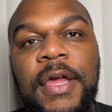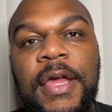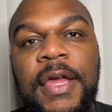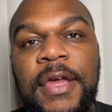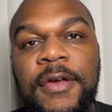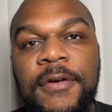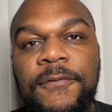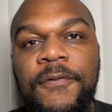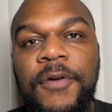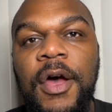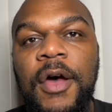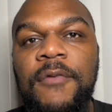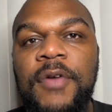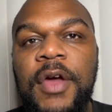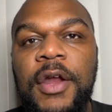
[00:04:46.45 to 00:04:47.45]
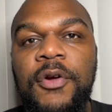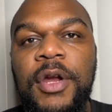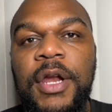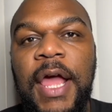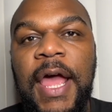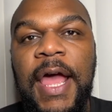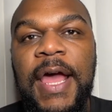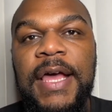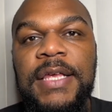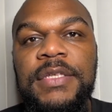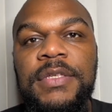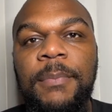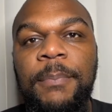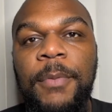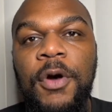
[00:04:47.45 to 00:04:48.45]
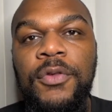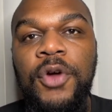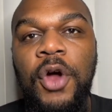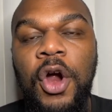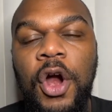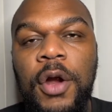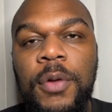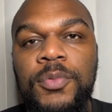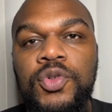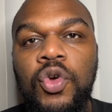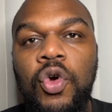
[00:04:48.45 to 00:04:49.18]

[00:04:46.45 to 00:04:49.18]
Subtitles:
if a veteran has both arms